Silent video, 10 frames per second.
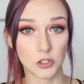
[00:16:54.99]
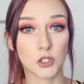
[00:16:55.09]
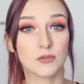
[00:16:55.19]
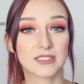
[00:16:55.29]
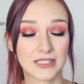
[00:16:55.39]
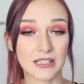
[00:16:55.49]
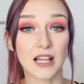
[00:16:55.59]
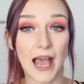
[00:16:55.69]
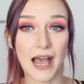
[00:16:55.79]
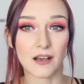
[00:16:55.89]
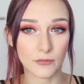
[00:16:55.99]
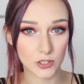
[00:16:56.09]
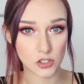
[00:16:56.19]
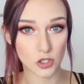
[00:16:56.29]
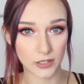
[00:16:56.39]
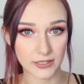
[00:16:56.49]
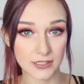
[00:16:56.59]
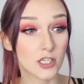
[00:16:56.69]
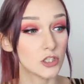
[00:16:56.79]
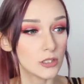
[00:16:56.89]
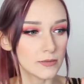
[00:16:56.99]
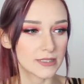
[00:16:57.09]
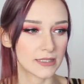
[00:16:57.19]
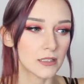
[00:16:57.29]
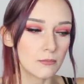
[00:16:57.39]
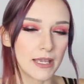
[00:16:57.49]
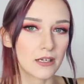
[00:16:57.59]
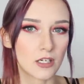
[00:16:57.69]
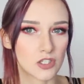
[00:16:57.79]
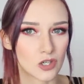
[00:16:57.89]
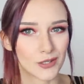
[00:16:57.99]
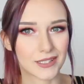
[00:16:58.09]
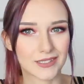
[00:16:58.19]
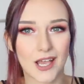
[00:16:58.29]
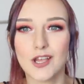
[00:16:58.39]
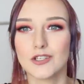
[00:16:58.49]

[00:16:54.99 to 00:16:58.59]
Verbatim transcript: You still have a choice. You've still made a choice.